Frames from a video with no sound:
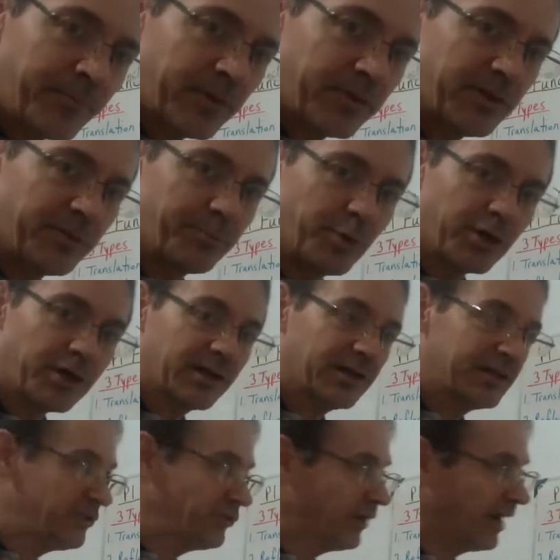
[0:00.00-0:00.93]
the book
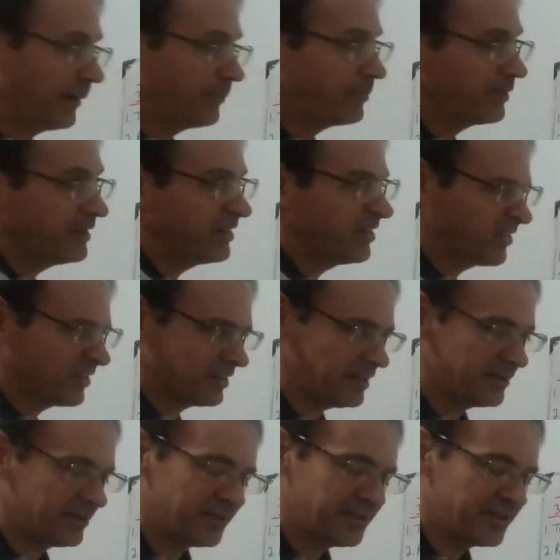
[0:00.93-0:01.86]
and you happen to see
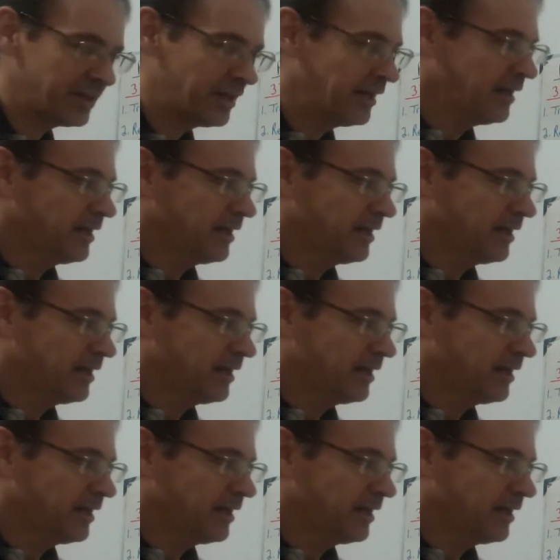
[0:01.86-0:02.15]
this